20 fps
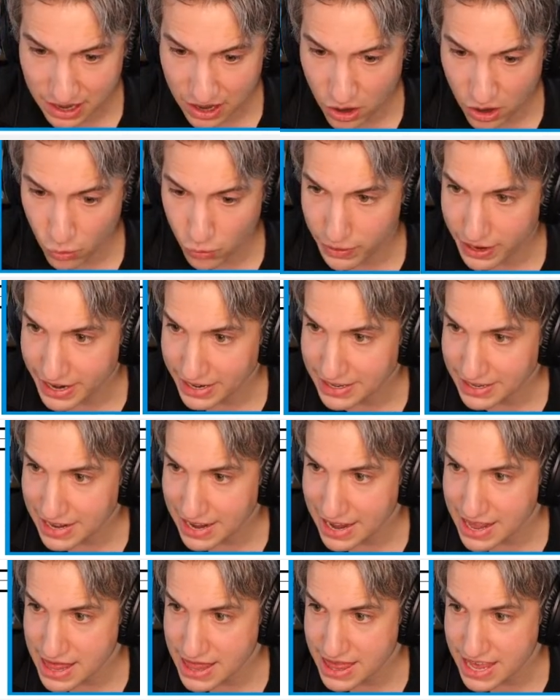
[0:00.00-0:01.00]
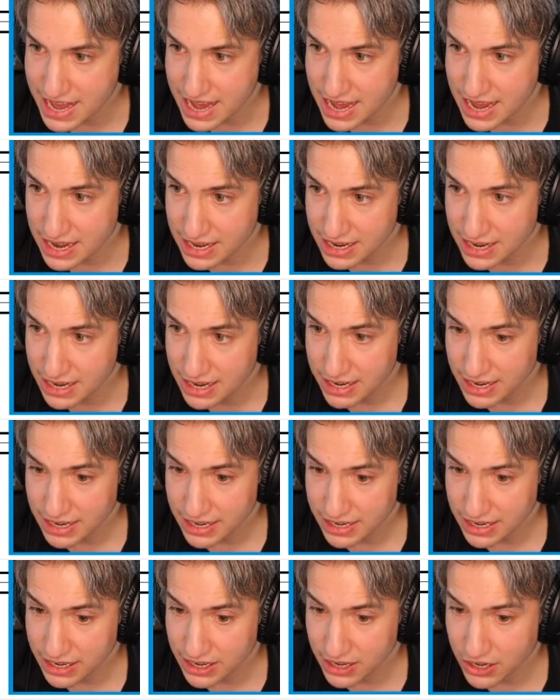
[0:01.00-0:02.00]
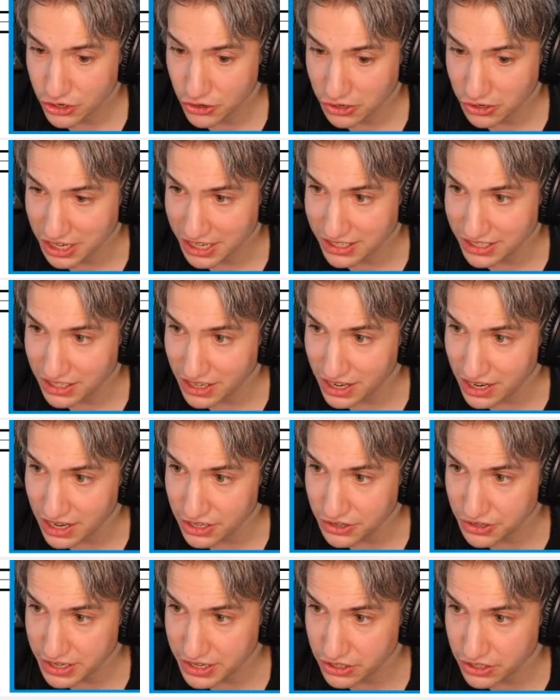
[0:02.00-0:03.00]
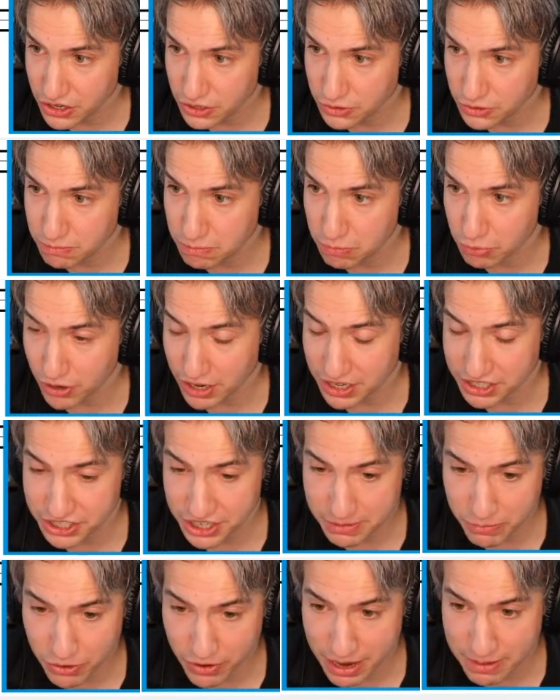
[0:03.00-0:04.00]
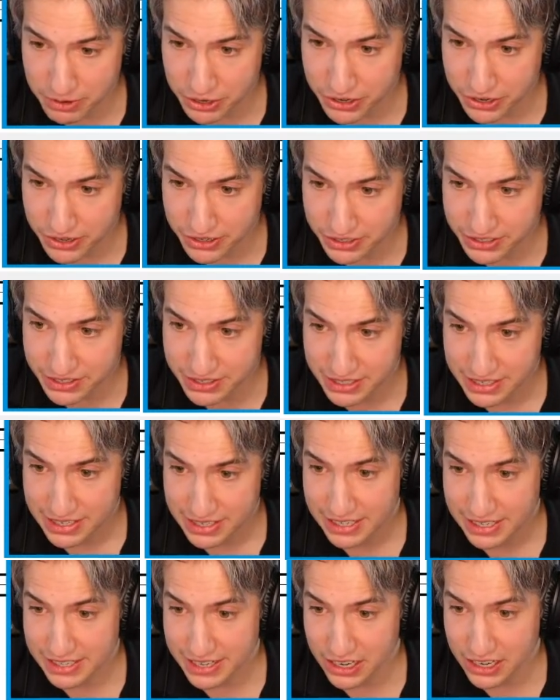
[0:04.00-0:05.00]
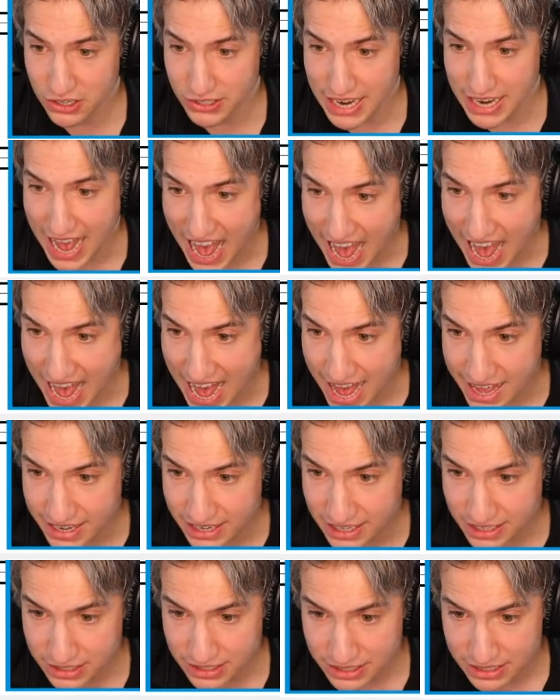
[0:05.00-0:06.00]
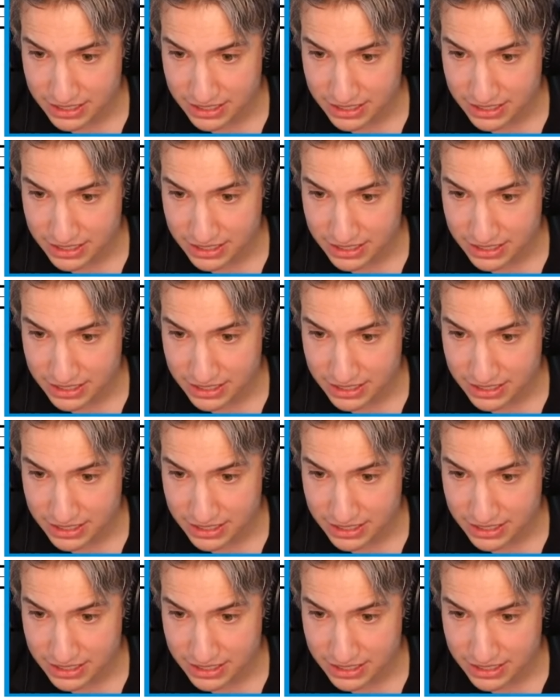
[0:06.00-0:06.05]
All right. And then you're not done. You need to go to project parameters, click on add.